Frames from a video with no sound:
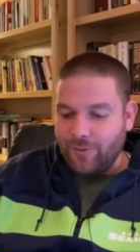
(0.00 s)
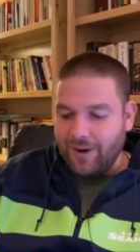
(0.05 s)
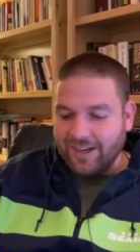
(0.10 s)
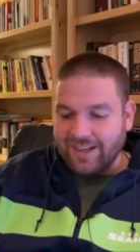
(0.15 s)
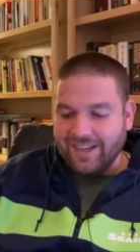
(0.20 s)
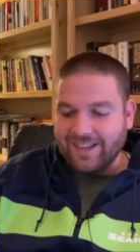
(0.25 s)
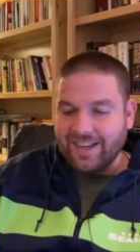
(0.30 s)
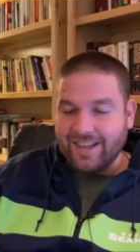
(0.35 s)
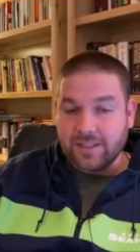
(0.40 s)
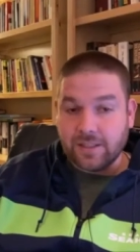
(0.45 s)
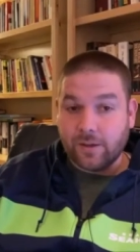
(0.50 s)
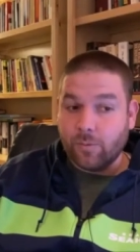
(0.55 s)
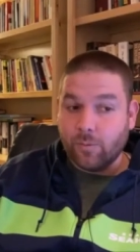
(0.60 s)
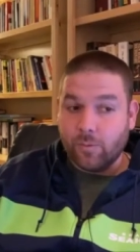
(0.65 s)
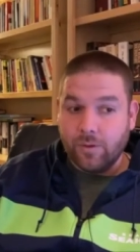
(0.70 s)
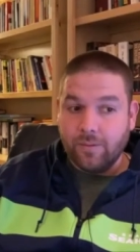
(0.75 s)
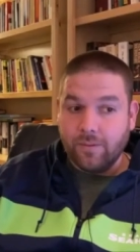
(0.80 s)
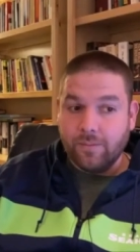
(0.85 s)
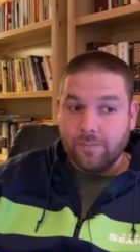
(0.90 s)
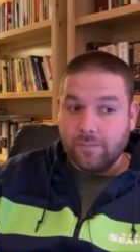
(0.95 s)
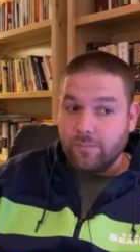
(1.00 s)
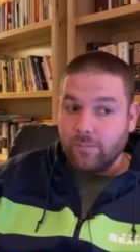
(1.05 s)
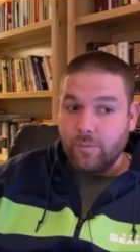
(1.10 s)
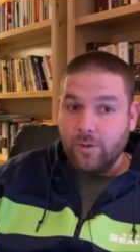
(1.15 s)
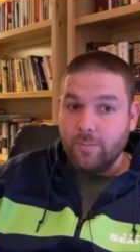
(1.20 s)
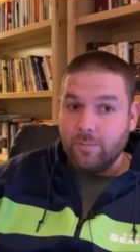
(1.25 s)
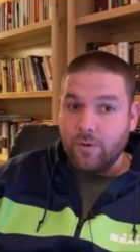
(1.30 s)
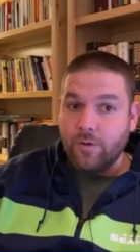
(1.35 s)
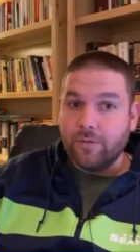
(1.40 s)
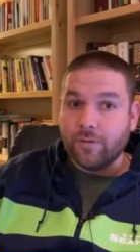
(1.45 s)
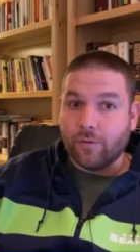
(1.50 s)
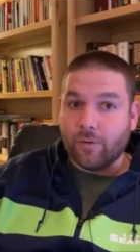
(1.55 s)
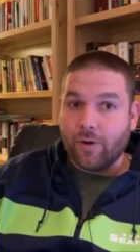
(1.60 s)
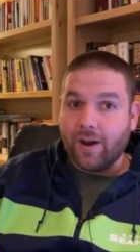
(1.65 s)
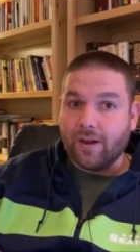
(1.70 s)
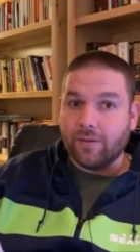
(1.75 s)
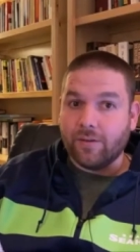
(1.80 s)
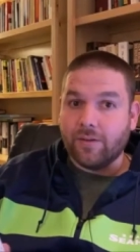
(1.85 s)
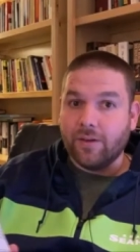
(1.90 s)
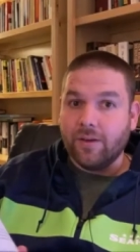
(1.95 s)
recognize like we, we move
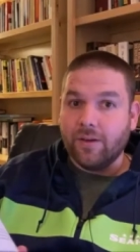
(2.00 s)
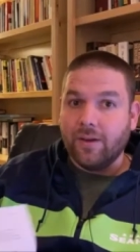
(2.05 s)
around